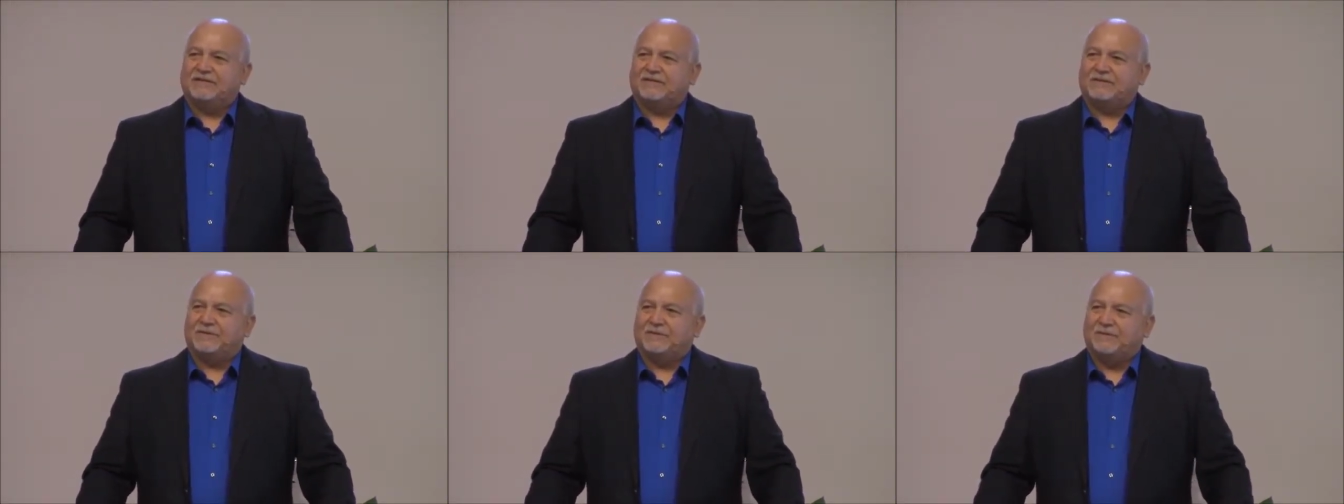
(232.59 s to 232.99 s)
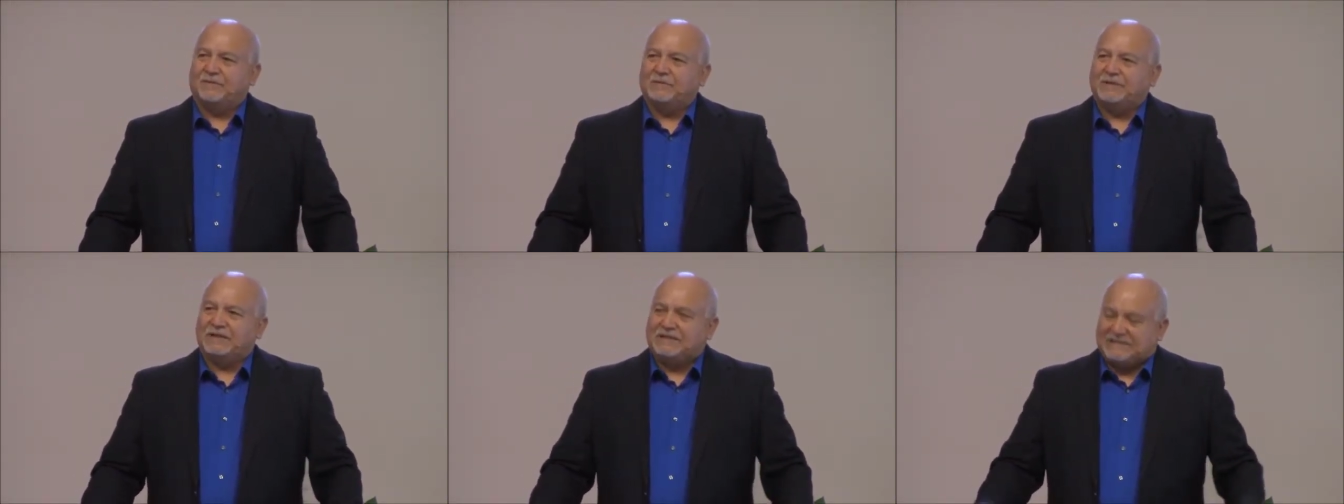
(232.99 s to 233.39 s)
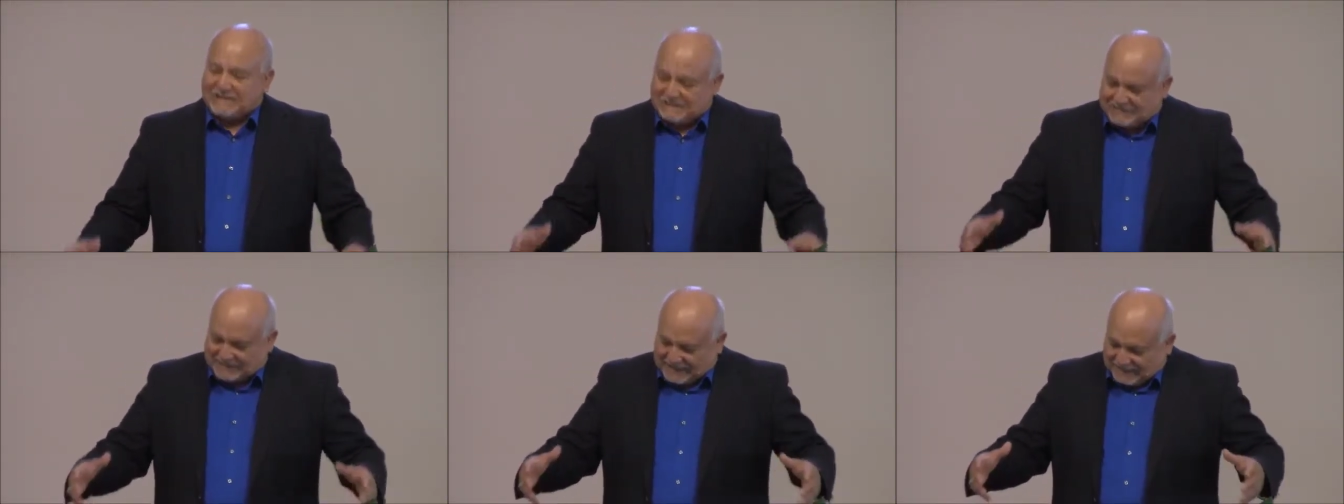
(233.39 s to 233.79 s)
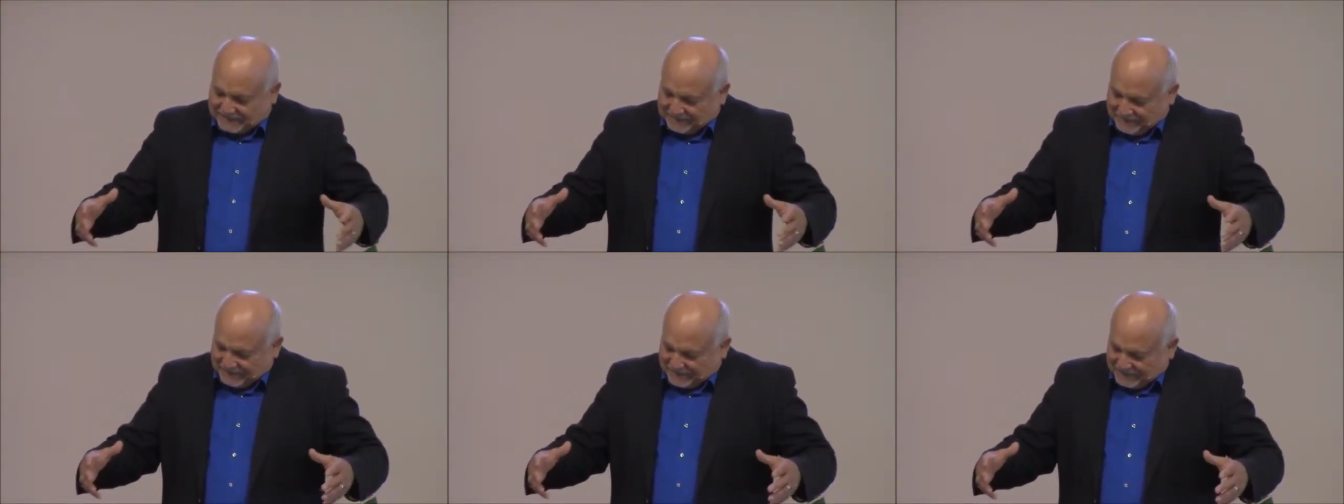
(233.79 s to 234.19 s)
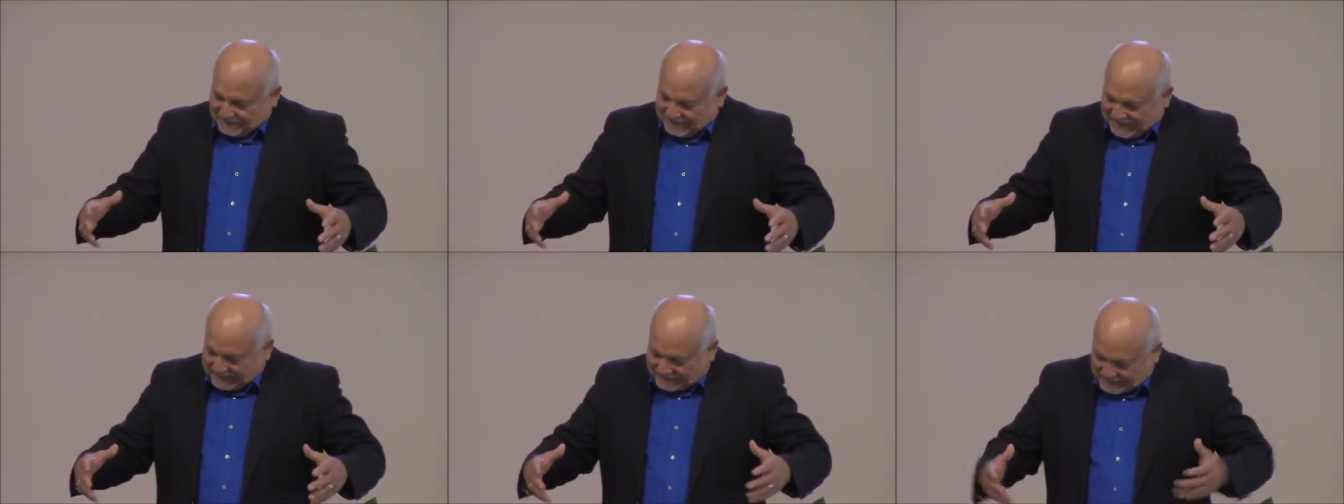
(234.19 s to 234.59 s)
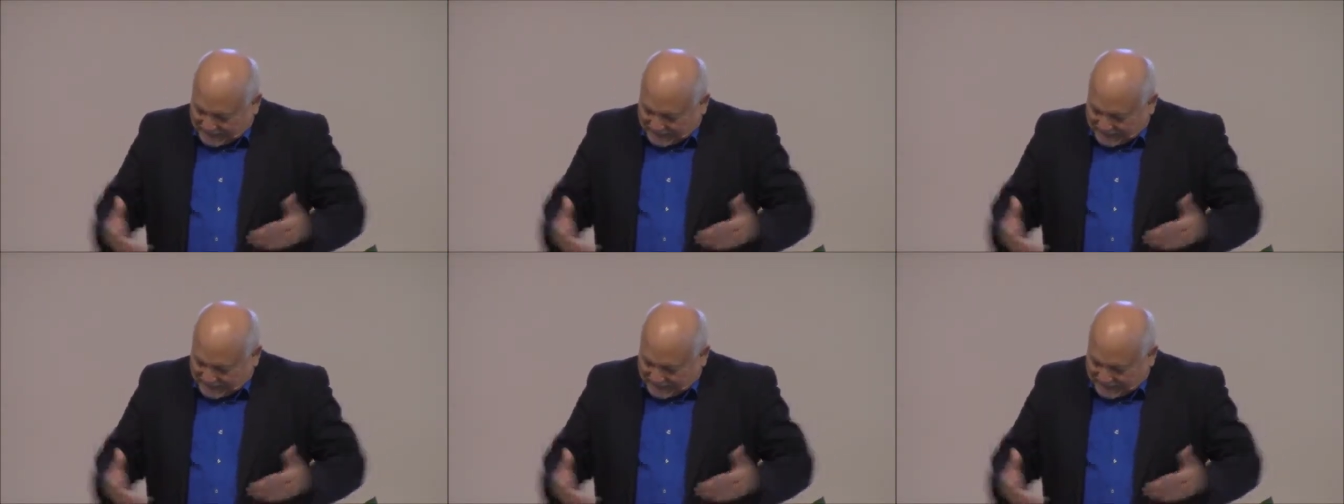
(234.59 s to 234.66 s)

You know, but it takes that that